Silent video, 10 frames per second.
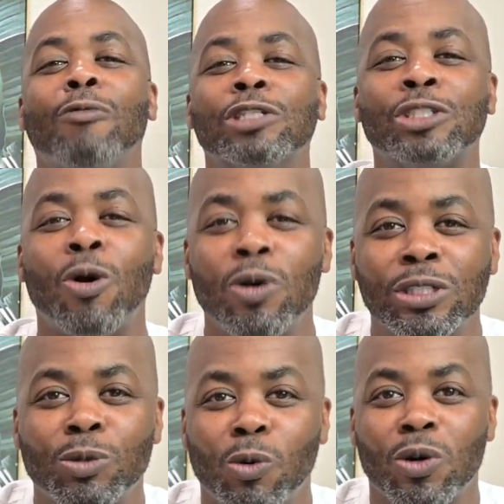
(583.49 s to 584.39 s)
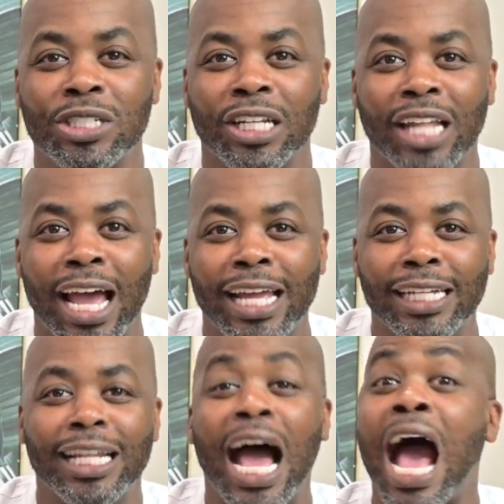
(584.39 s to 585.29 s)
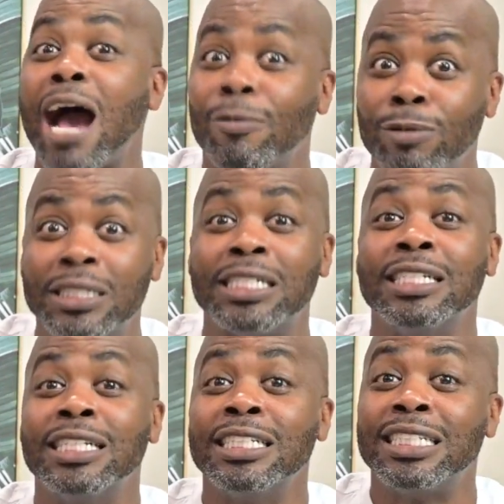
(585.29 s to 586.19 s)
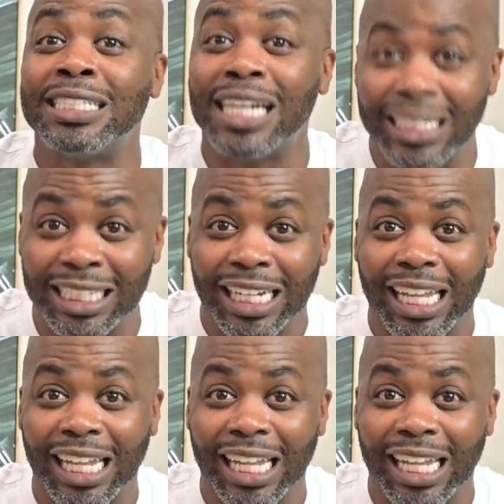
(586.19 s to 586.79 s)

was going towards the light. I was touching the